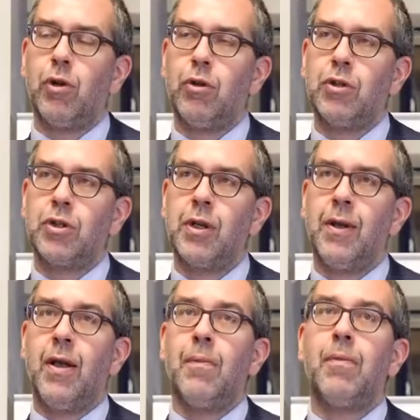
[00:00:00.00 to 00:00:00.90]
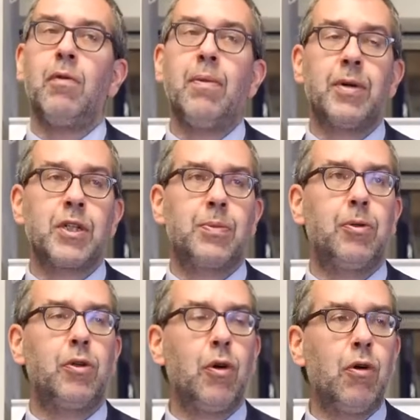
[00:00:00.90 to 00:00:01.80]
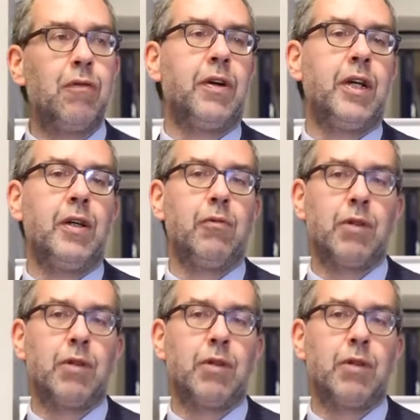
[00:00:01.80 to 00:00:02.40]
goals, but we must go very